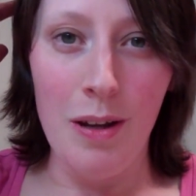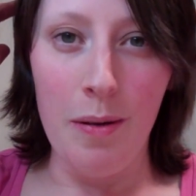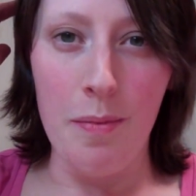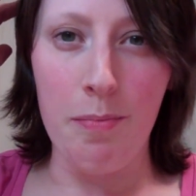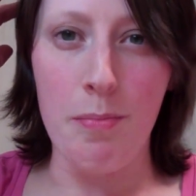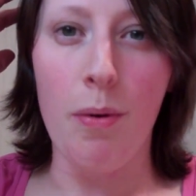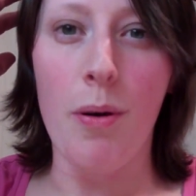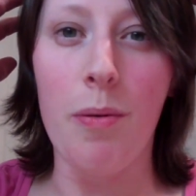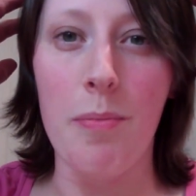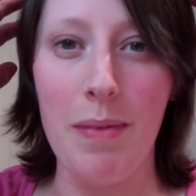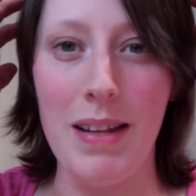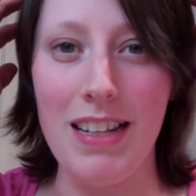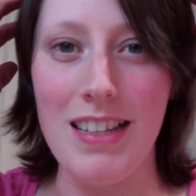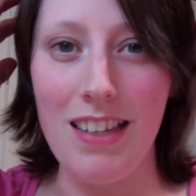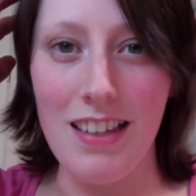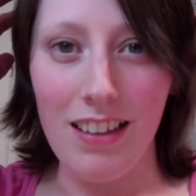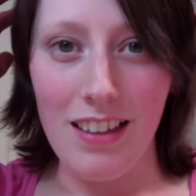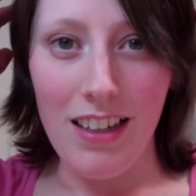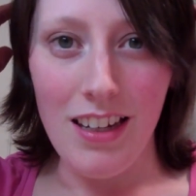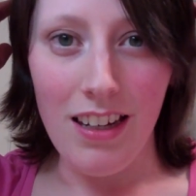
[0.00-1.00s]
more
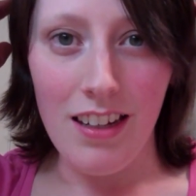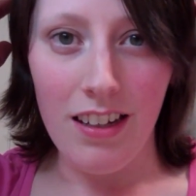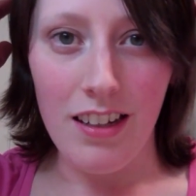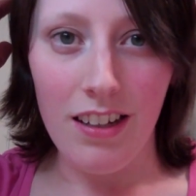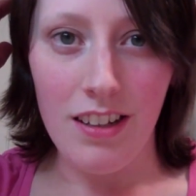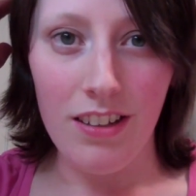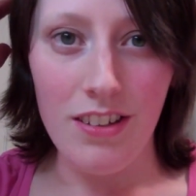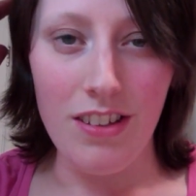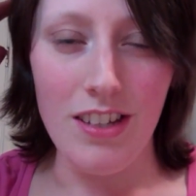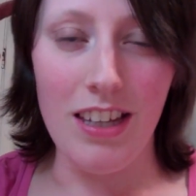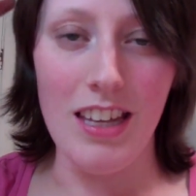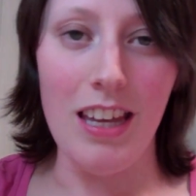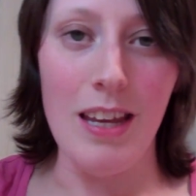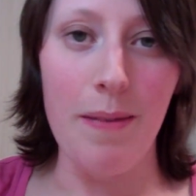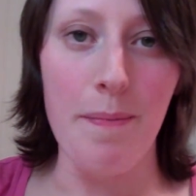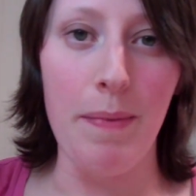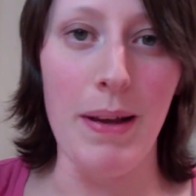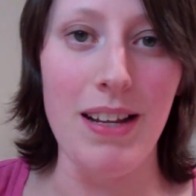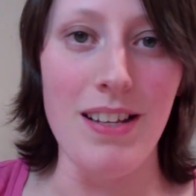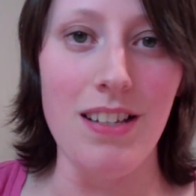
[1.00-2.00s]
mentally to
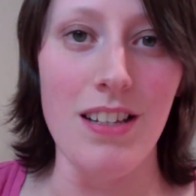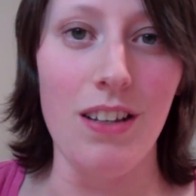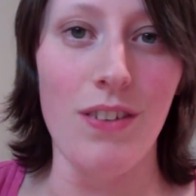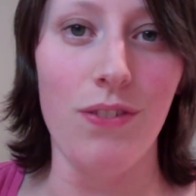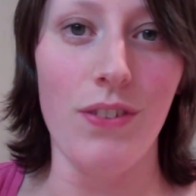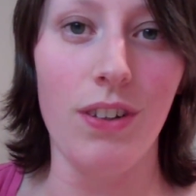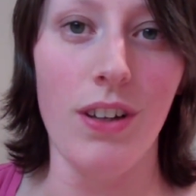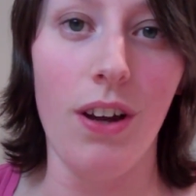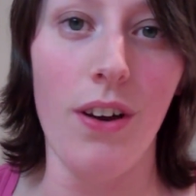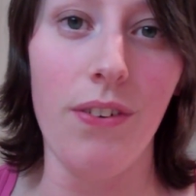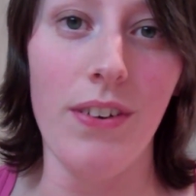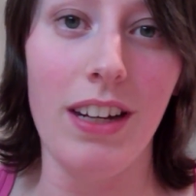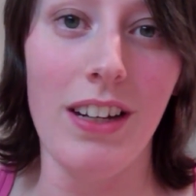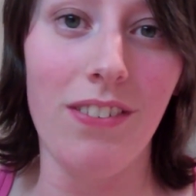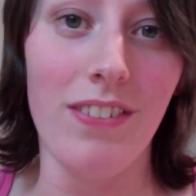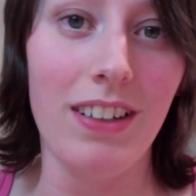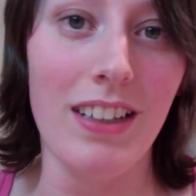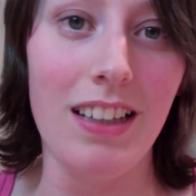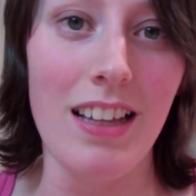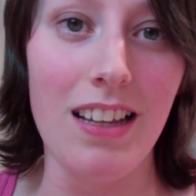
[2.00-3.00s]
keep myself going
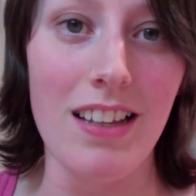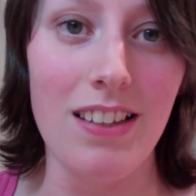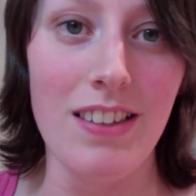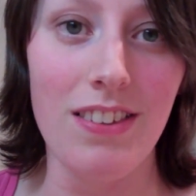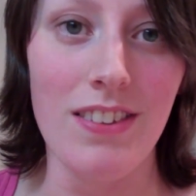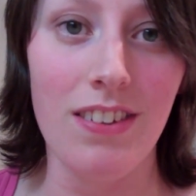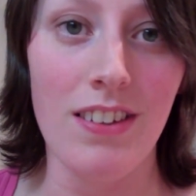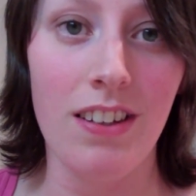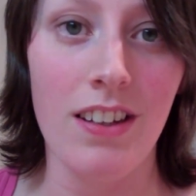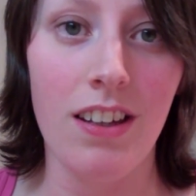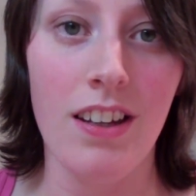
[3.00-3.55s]
with this.